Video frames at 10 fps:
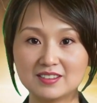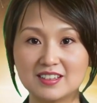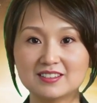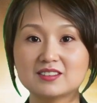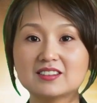
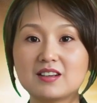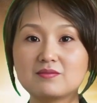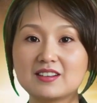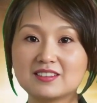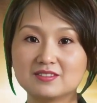In the
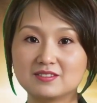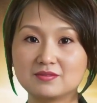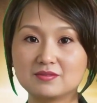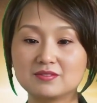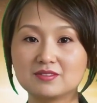past 3
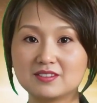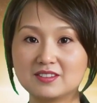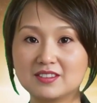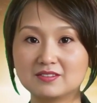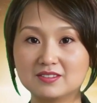days,
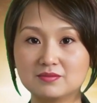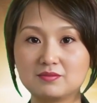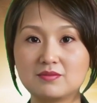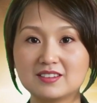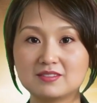
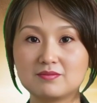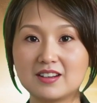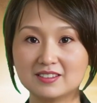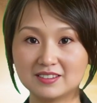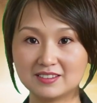
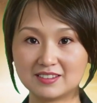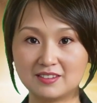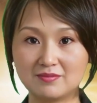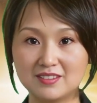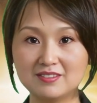190
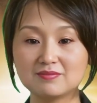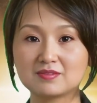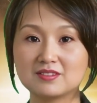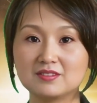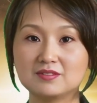bodies have been
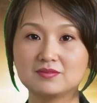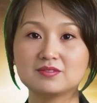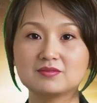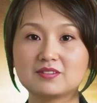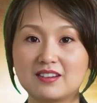
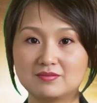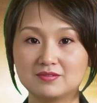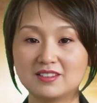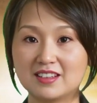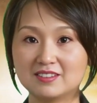unearthed.
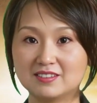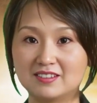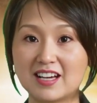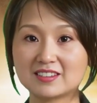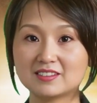
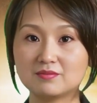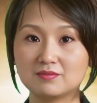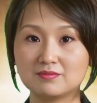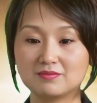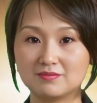The
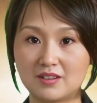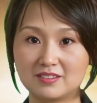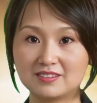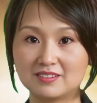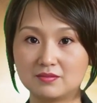spokesman
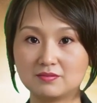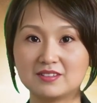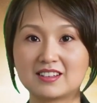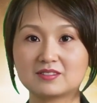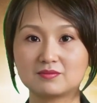pointed out
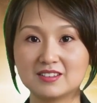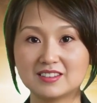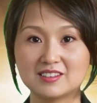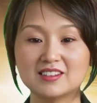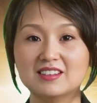that these
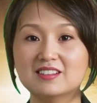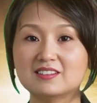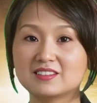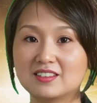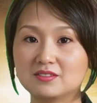buried
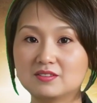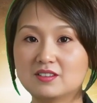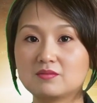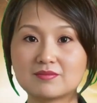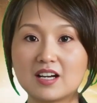bodies are
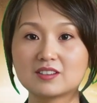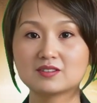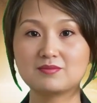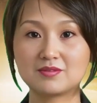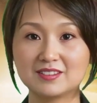Gaza
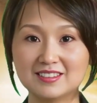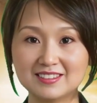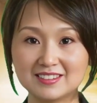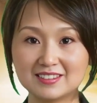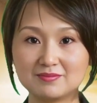residents
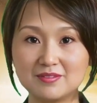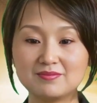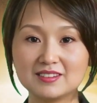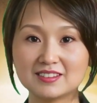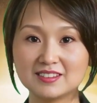and
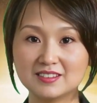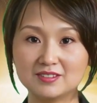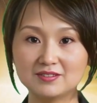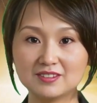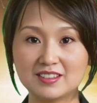patients killed
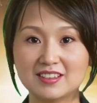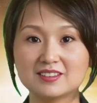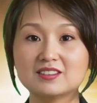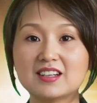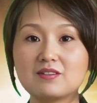by
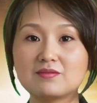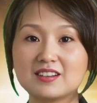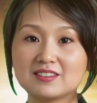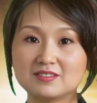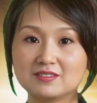Israelis,
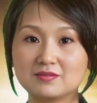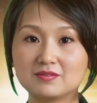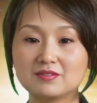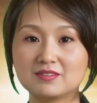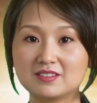
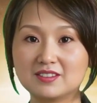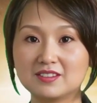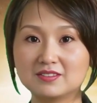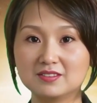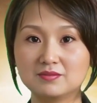totaling more than
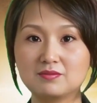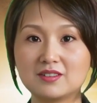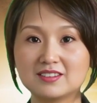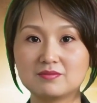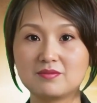300.